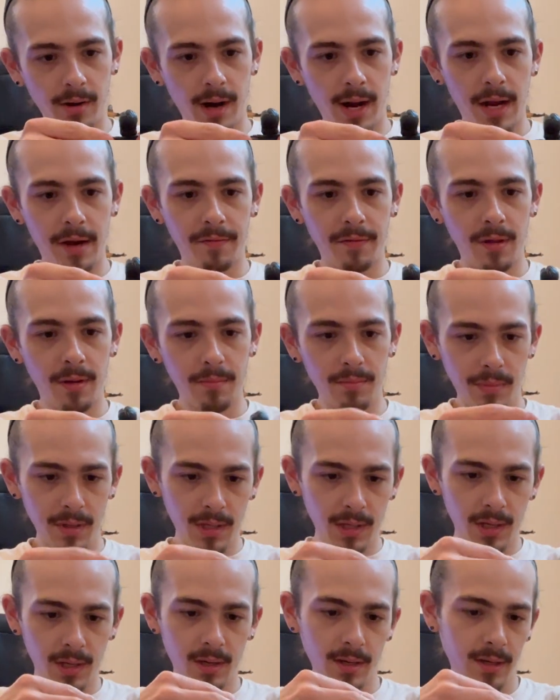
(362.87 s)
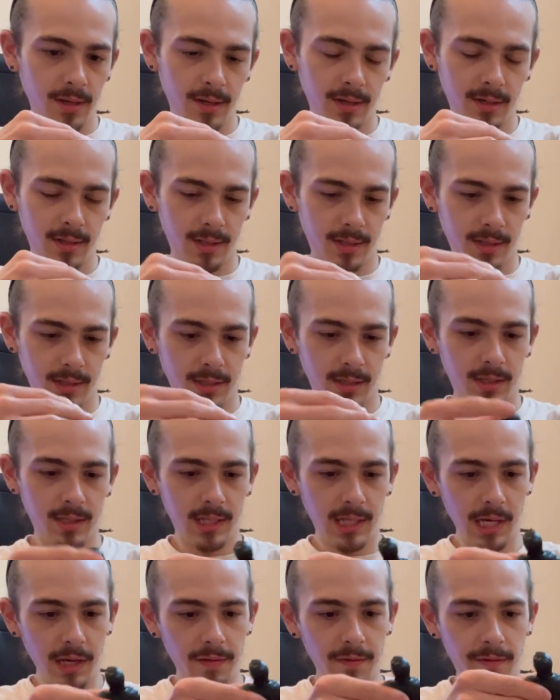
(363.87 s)
have them be
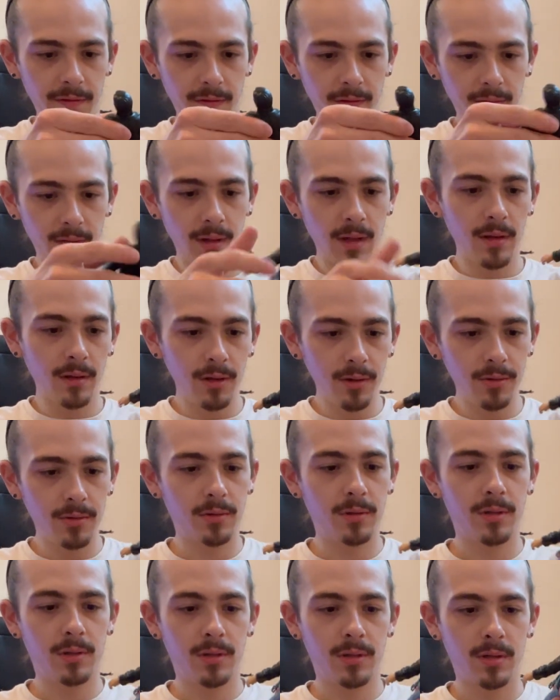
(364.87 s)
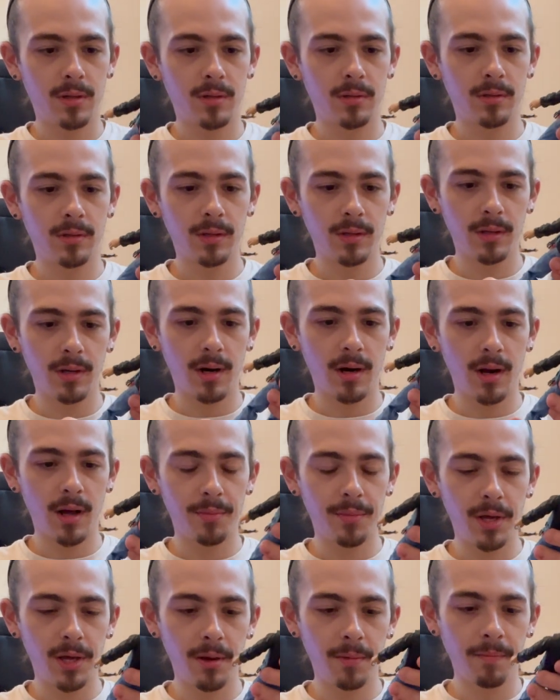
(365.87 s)
stiff than loose, you know what I
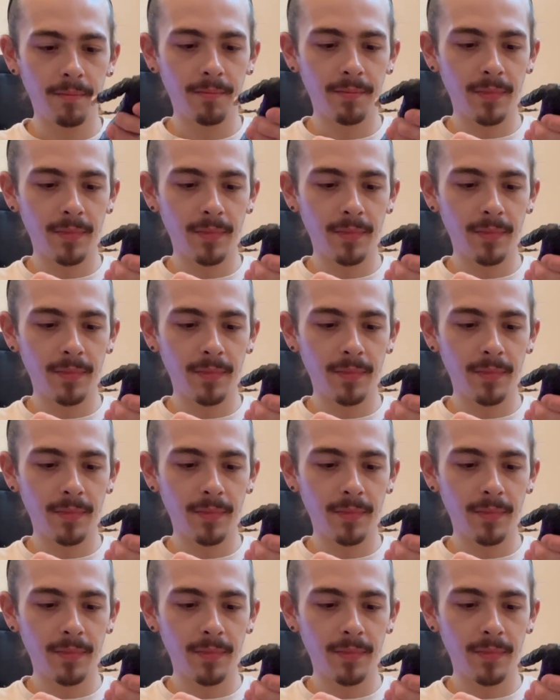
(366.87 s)
mean?